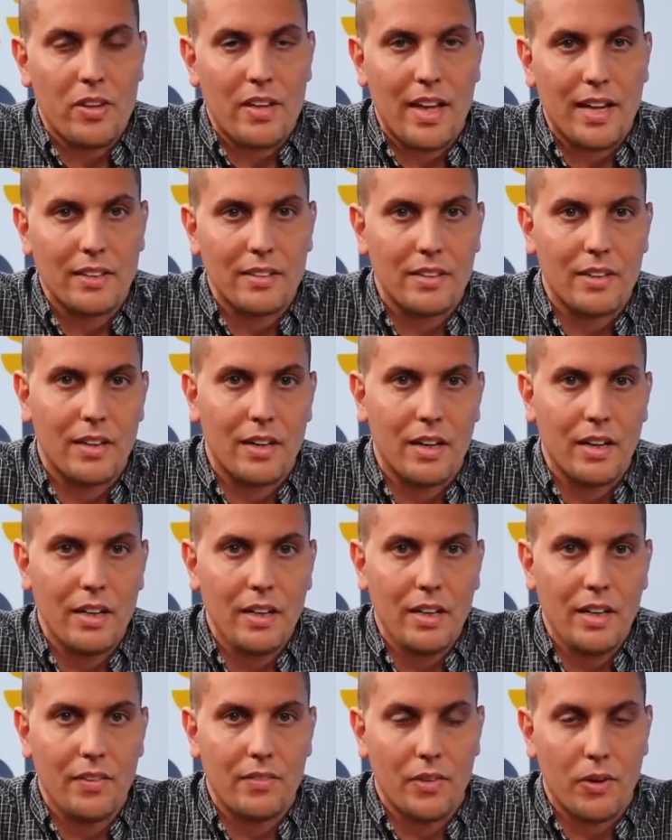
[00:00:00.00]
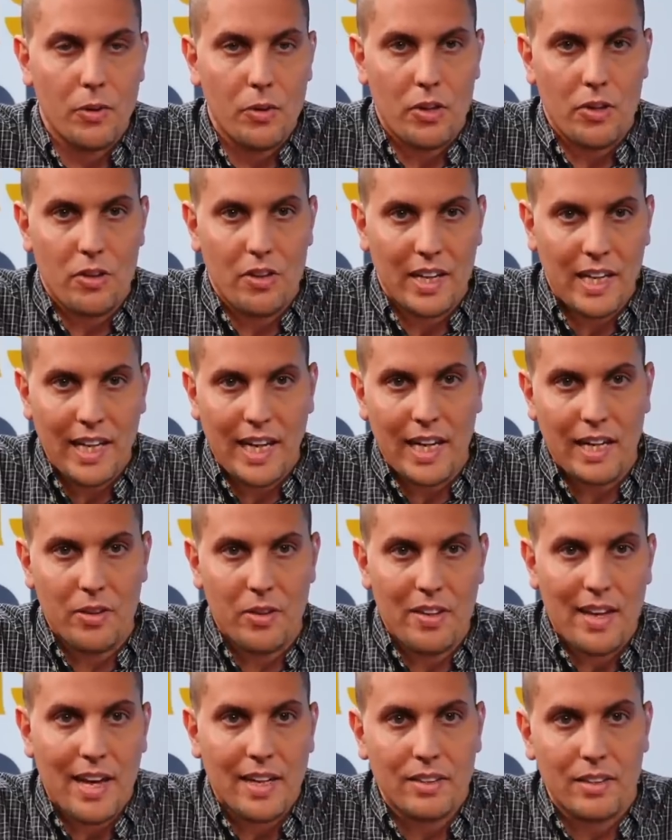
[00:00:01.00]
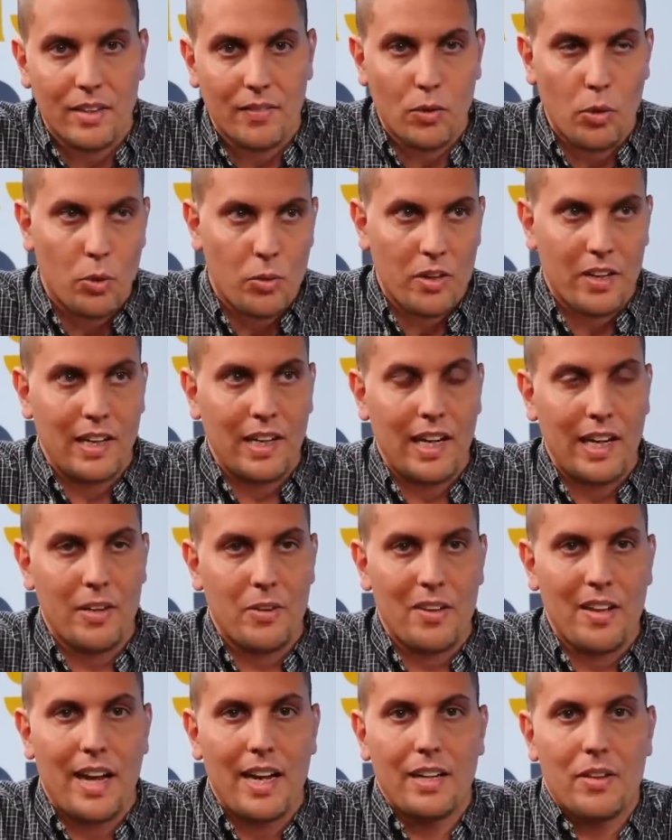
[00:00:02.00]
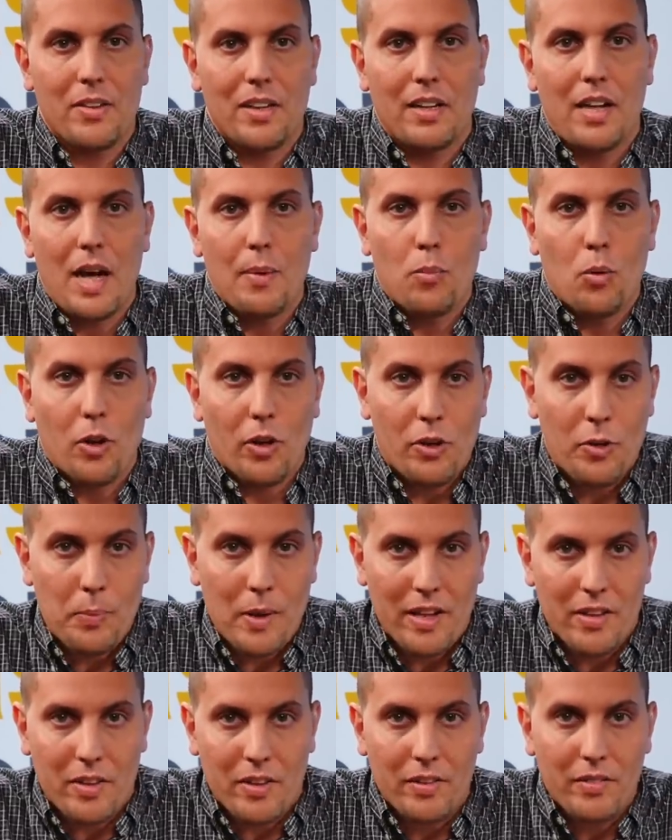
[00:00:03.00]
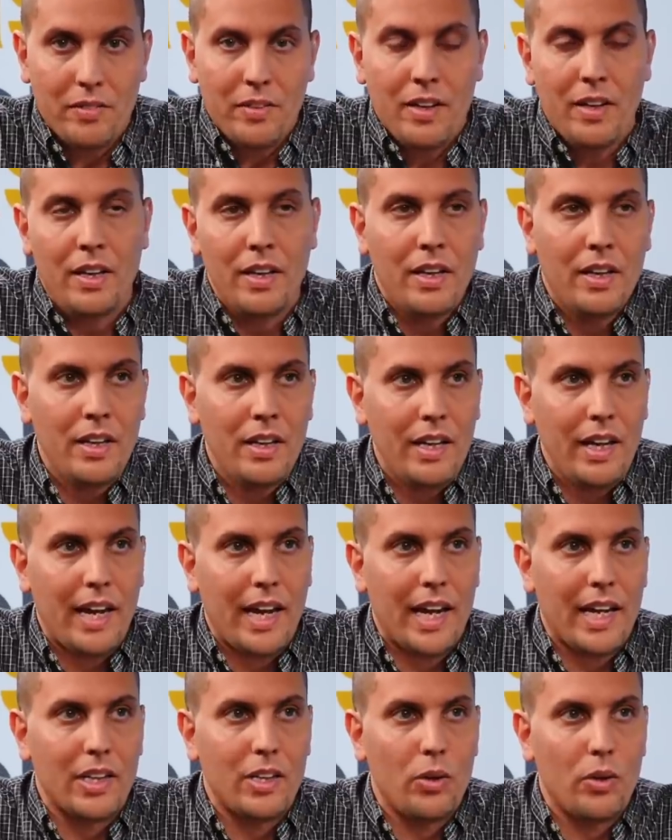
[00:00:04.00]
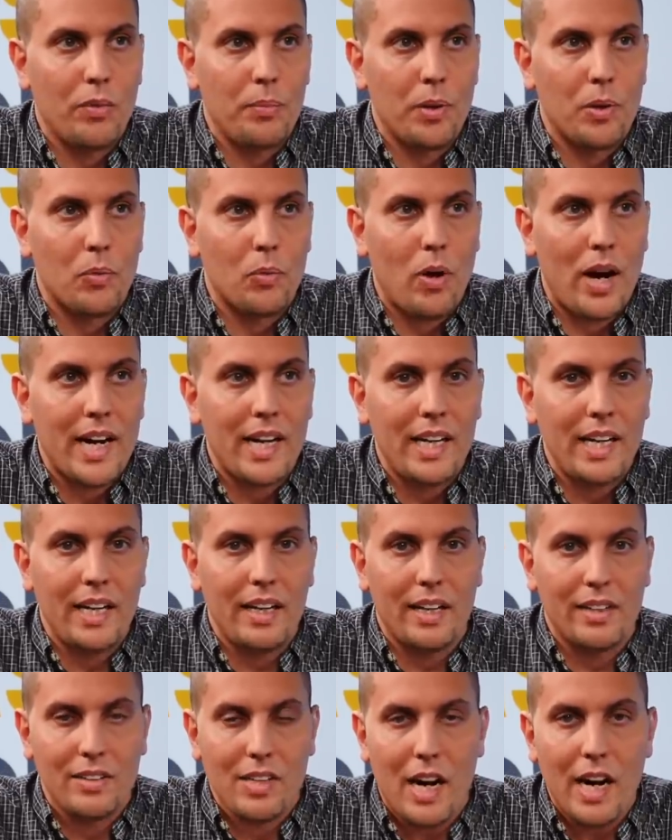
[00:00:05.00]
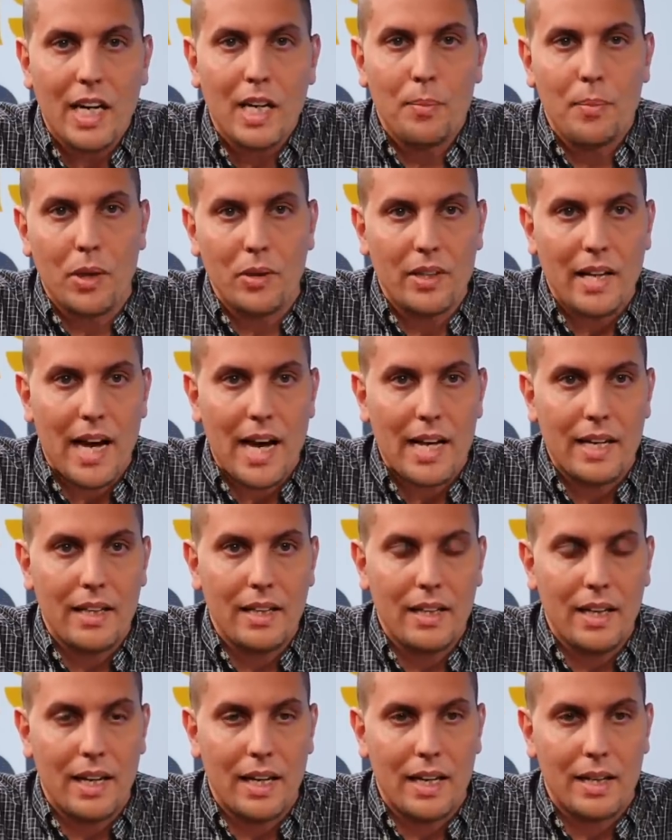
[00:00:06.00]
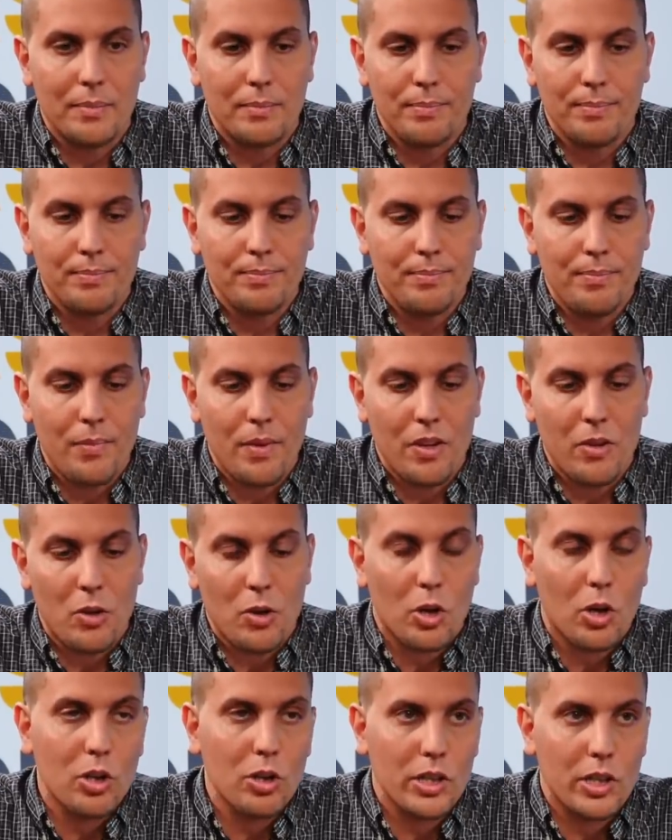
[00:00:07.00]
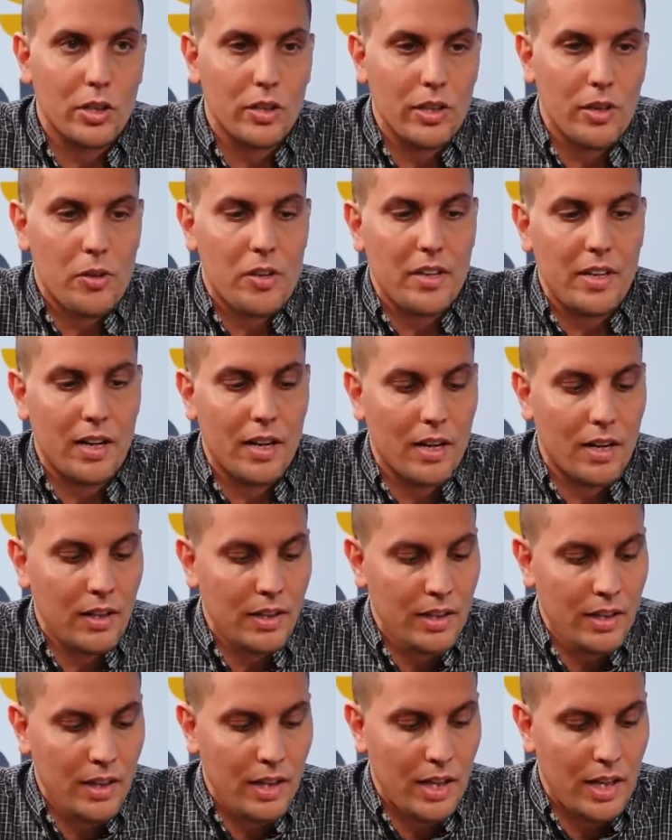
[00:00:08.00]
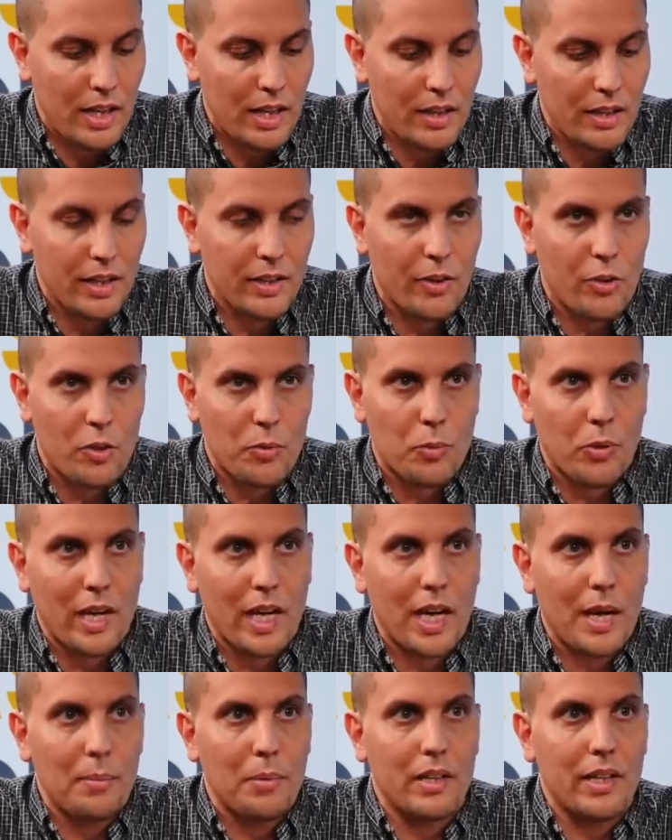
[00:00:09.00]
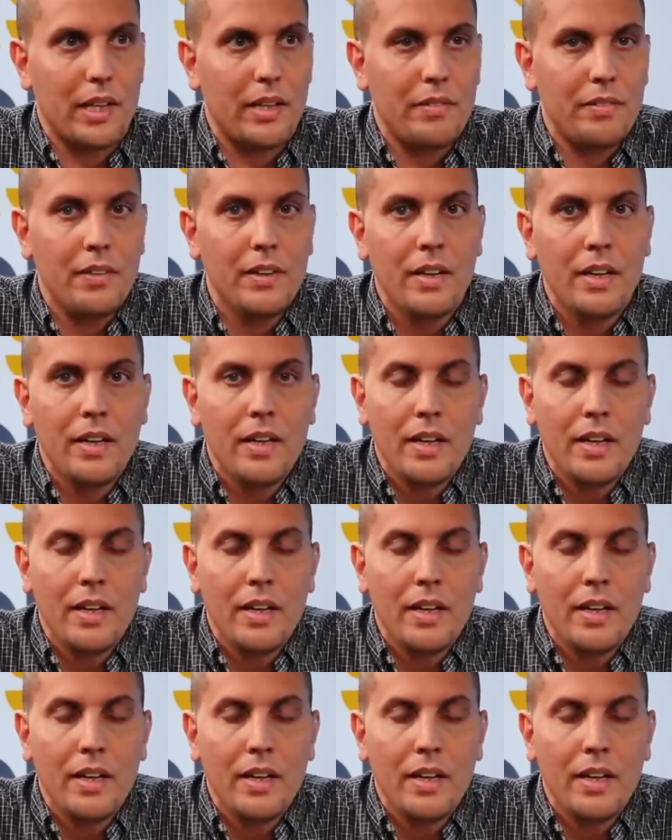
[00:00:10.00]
sector versus the Canadian sector. Of course, the Canadian side is a lot more expensive. And you have been writing and talking about that since earlier this year, in the spring, I believe.